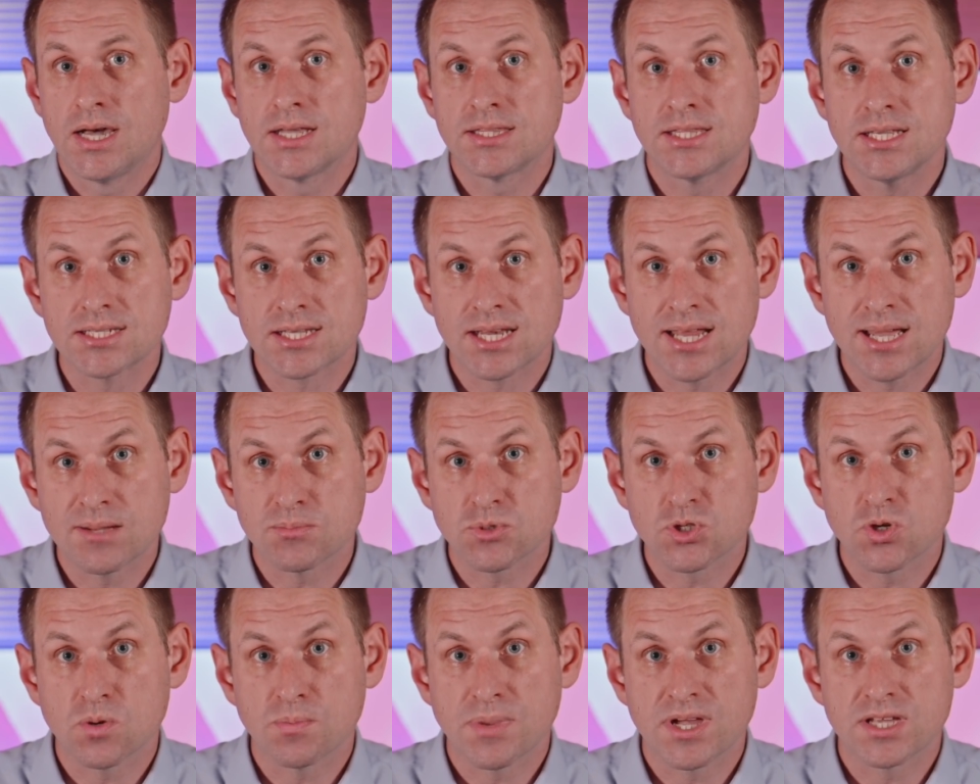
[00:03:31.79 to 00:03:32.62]
This
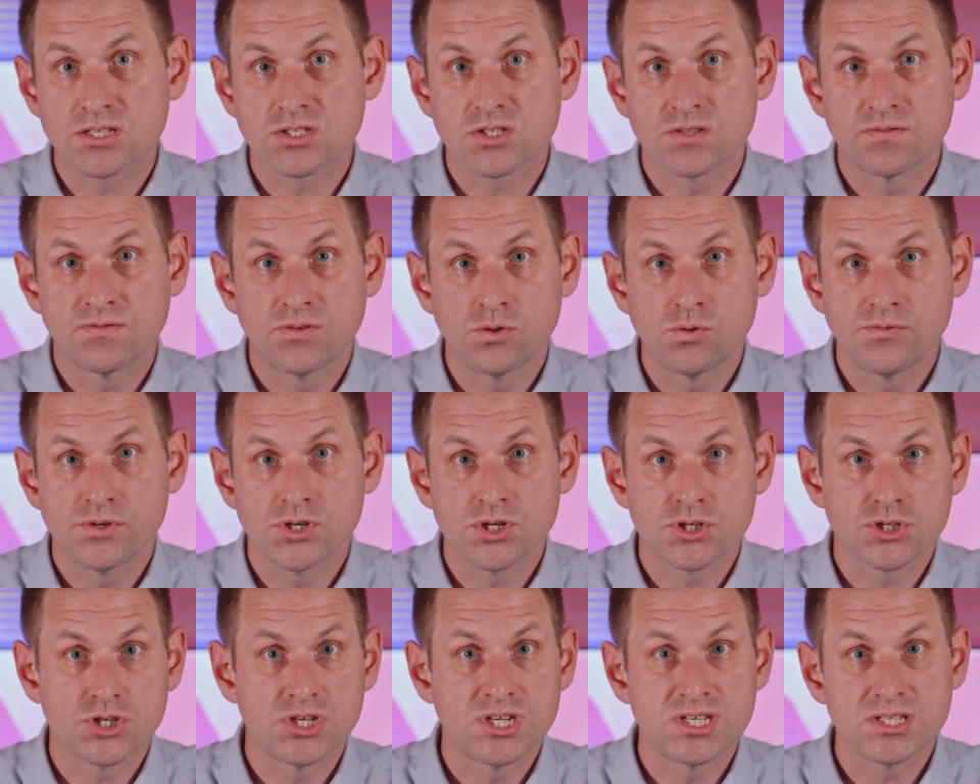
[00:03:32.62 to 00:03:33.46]
laptop has the full
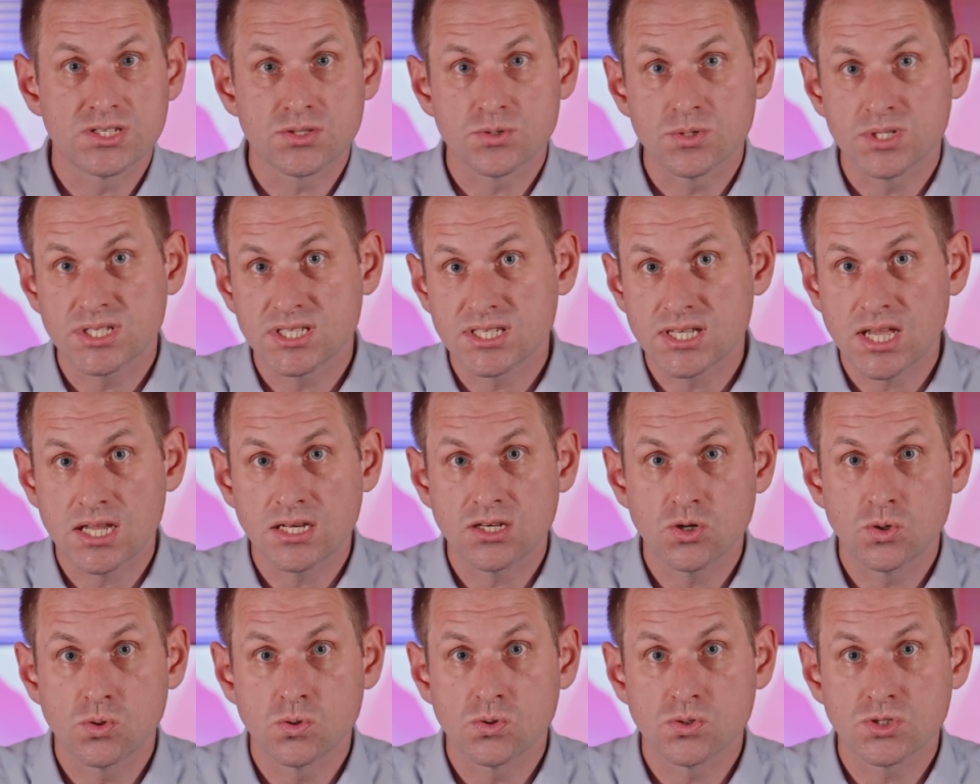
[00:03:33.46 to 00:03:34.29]
version, so it's
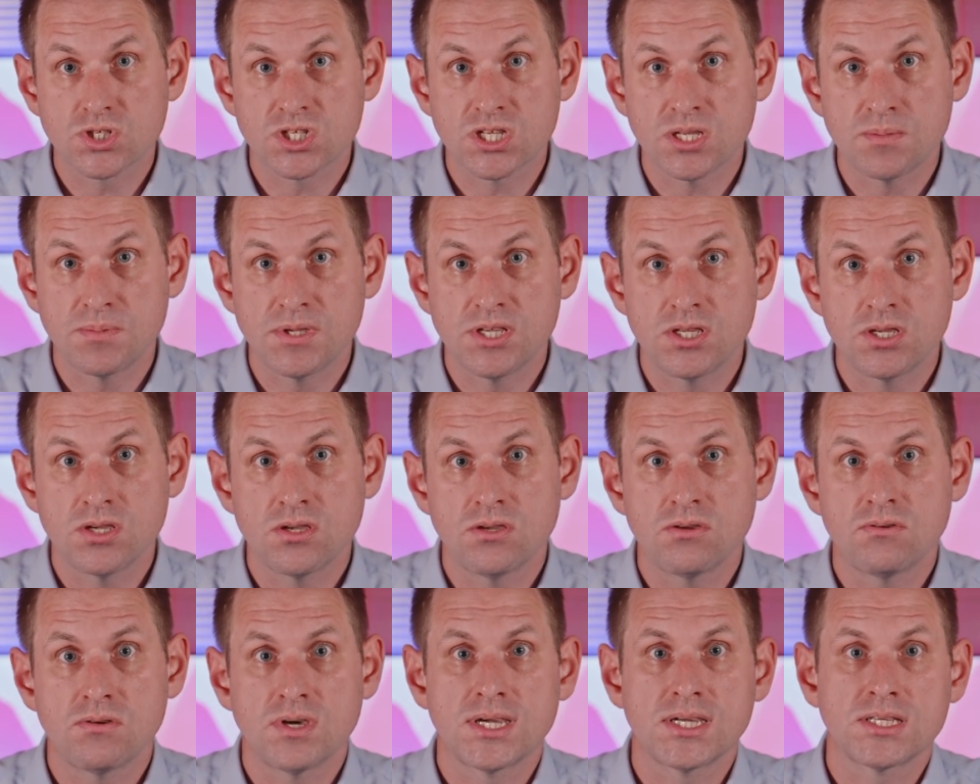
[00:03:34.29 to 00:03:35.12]
10-core
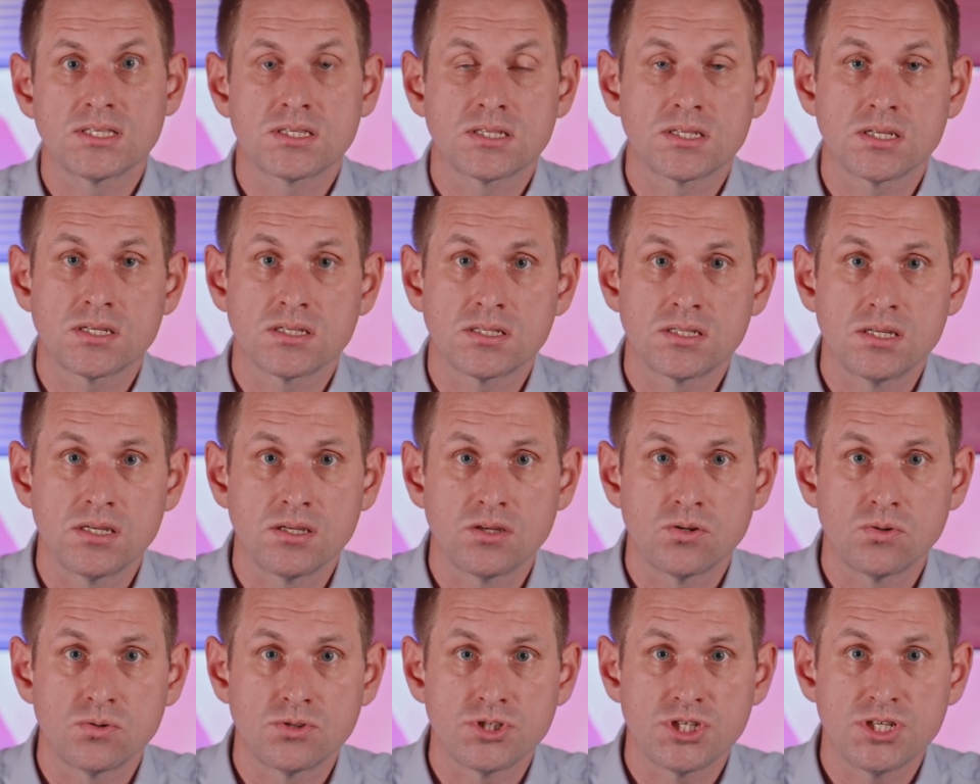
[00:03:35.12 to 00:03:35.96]
CPU and
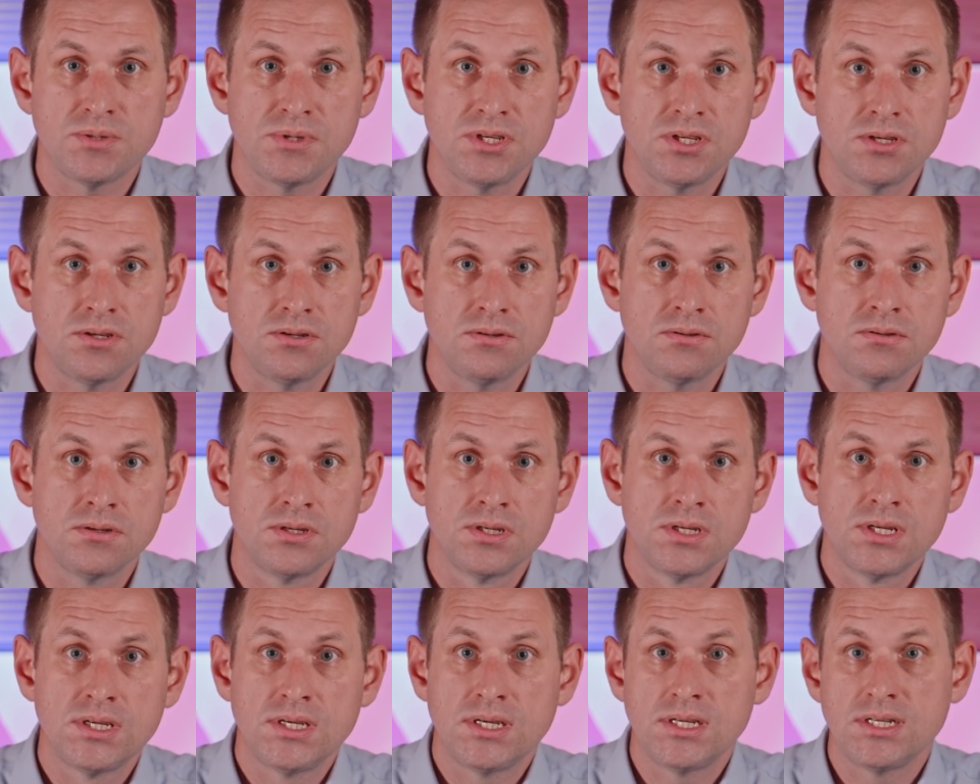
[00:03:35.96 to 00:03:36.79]
16-core GPU,
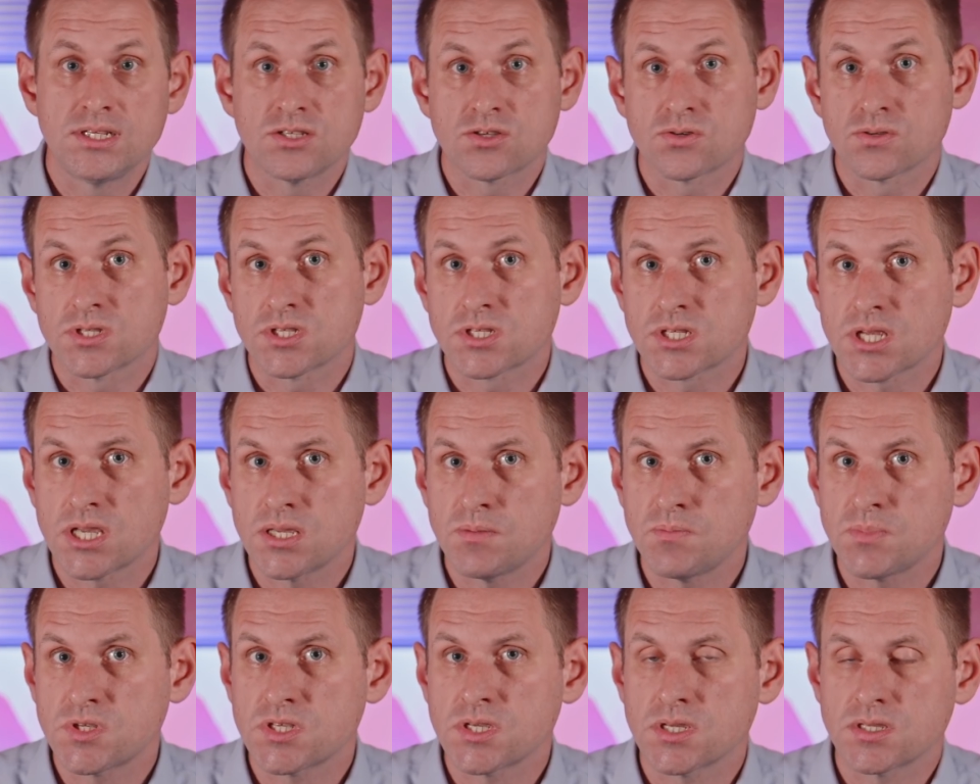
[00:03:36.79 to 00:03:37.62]
and it's got the
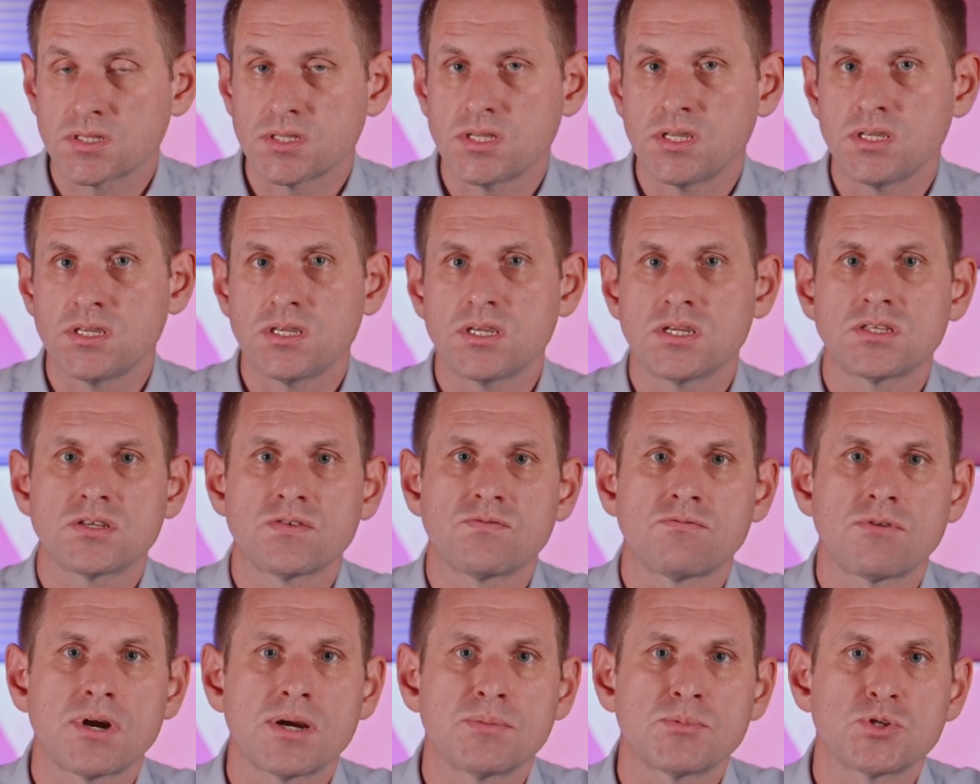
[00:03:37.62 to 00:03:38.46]
same 16 gigs
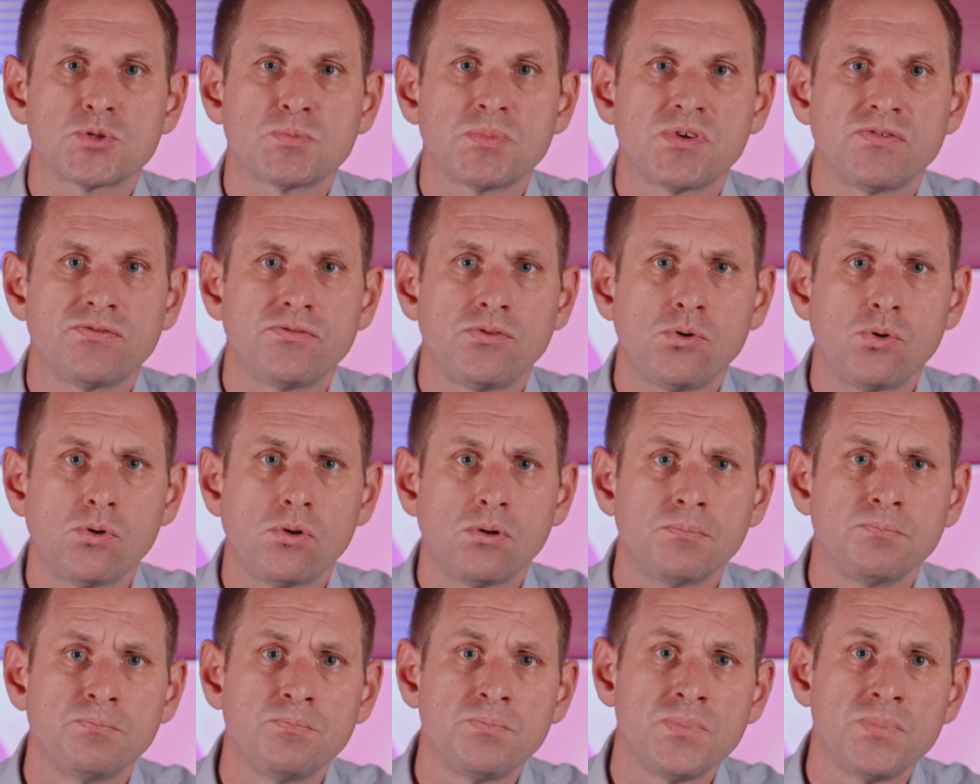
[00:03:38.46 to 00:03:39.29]
of RAM as before.